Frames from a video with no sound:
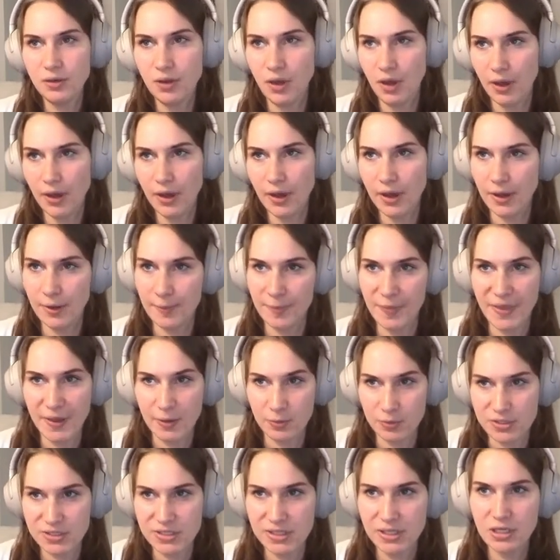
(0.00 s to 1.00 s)
That
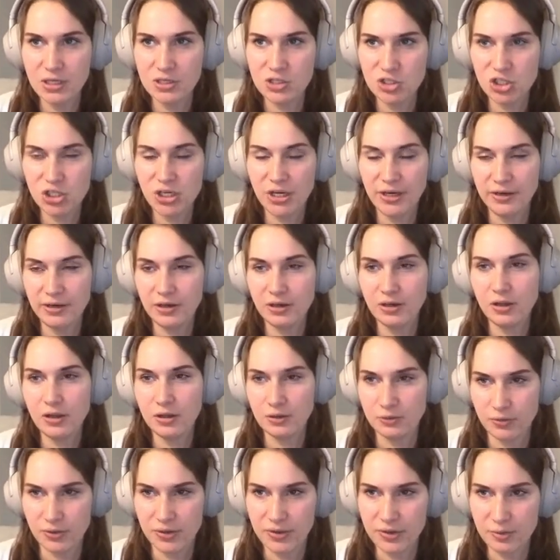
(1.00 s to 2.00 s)
was a genetic
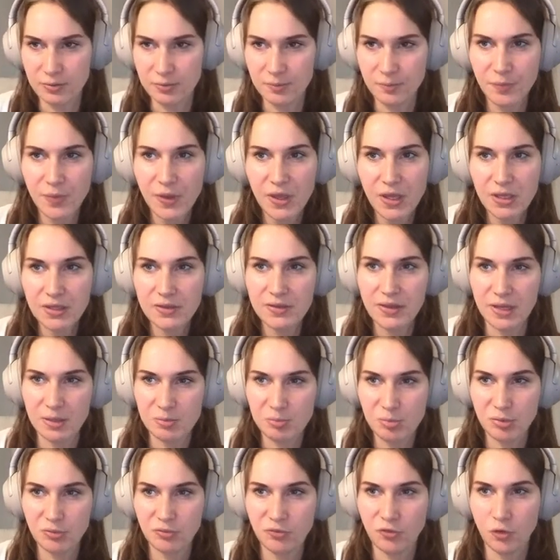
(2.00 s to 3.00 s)
algorithm that
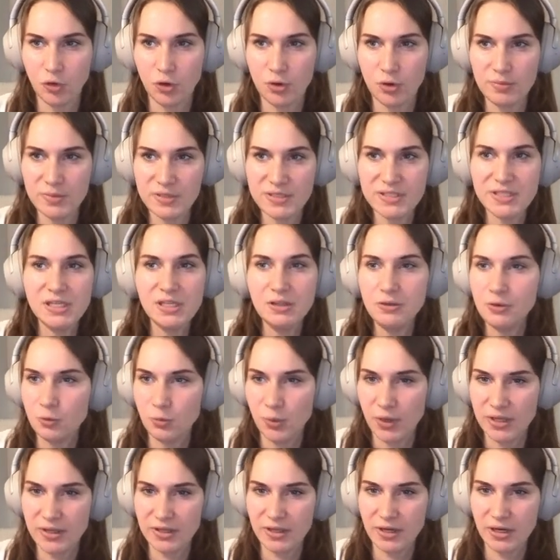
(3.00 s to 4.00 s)
performs in the
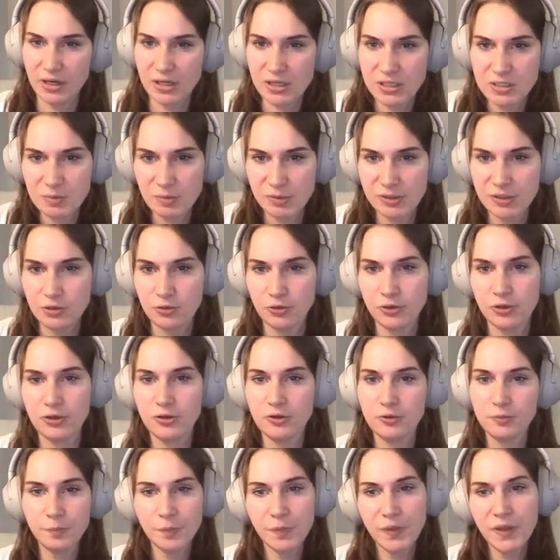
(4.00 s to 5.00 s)
way that I explained
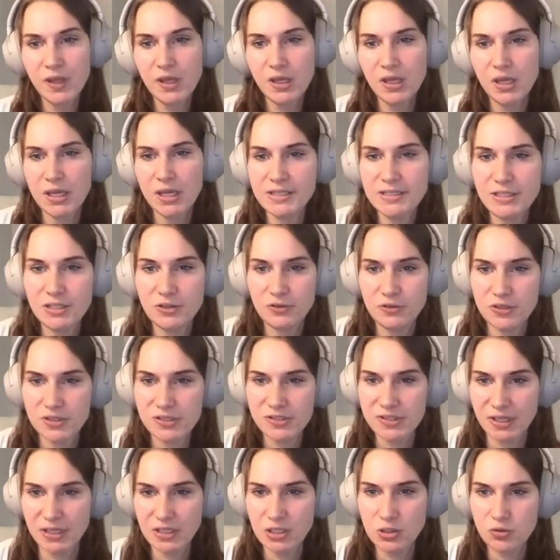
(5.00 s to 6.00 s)
earlier. And here on the
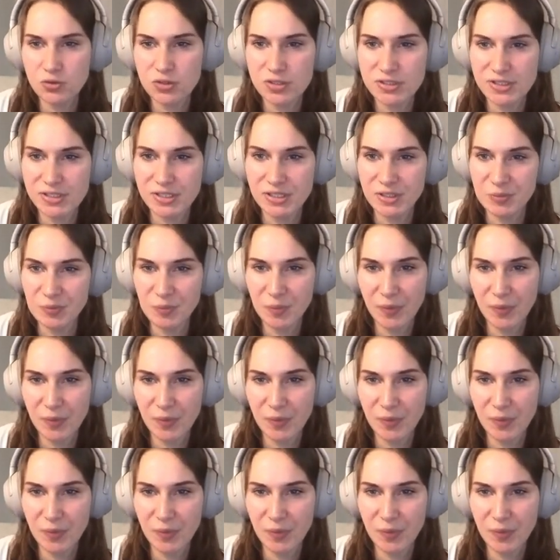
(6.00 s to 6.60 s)
side, you can see